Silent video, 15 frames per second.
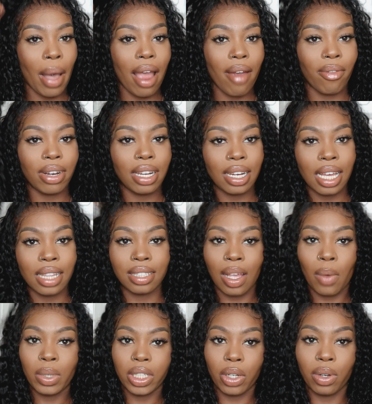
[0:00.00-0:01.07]
I really like this.
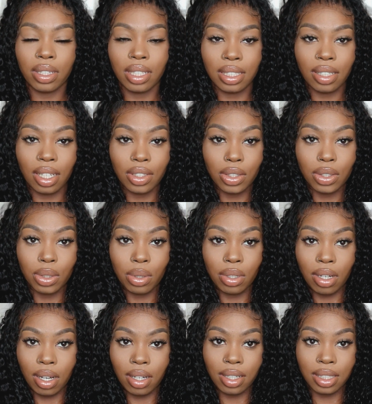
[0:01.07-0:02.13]
I wish I got this done
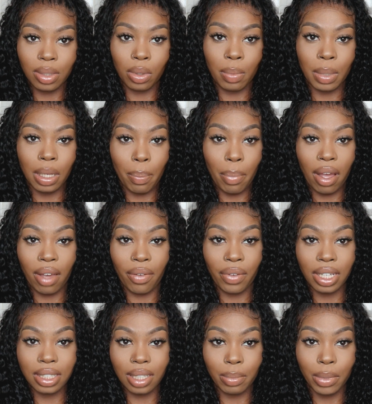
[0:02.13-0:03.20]
sooner because it would have been a
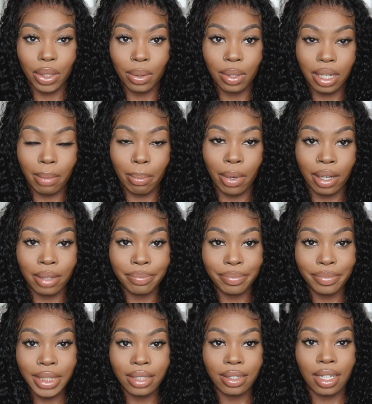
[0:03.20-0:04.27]
perfect summer unit, but
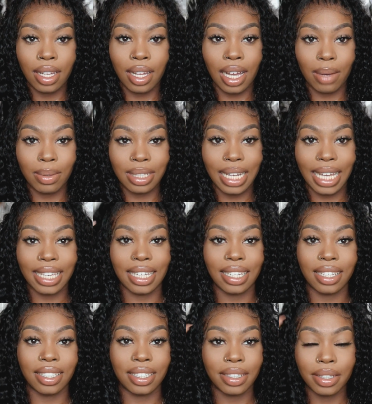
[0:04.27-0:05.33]
I was lacking
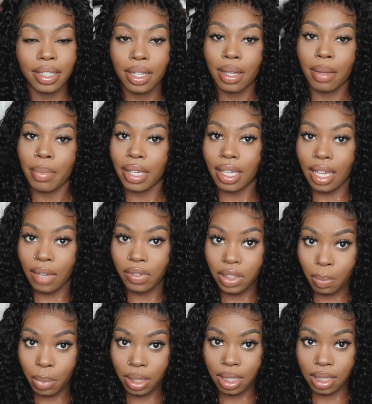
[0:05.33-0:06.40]
in it. But yeah, I've
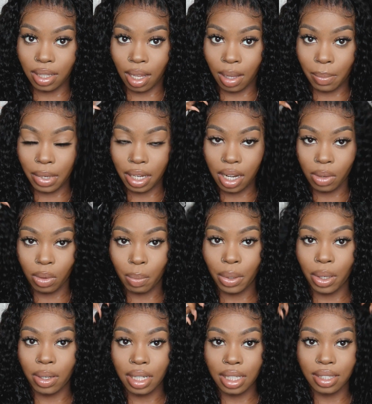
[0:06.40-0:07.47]
just put this up in a little
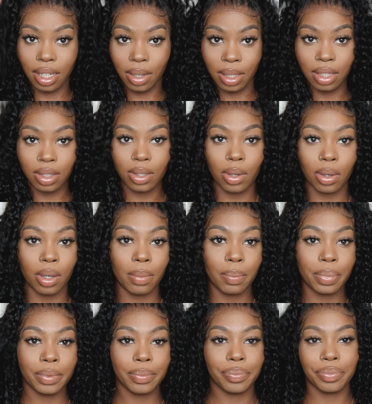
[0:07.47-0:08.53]
ponytail at the
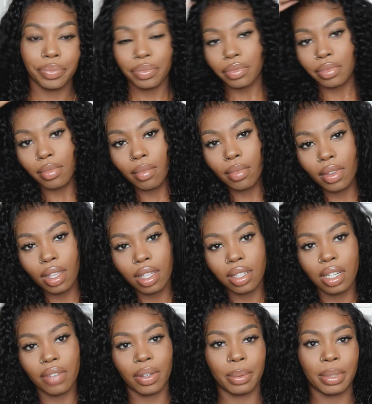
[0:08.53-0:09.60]
top. I
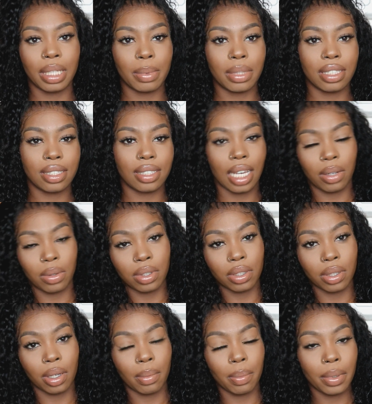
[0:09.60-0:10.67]
don't know if I'm gonna keep the side of
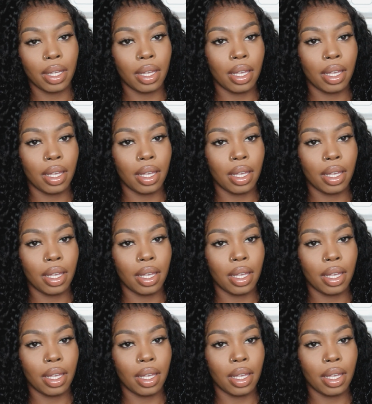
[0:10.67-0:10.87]
the top.